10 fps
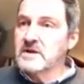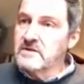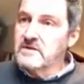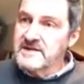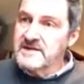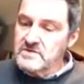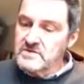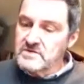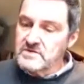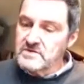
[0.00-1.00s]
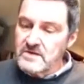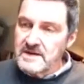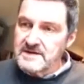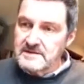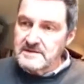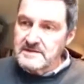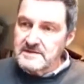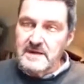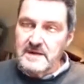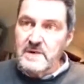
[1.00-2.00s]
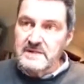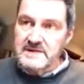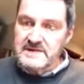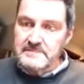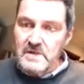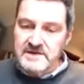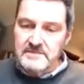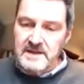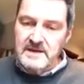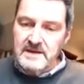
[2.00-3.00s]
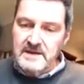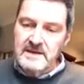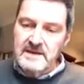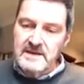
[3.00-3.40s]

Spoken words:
them tell their stories in a way that's most compelling,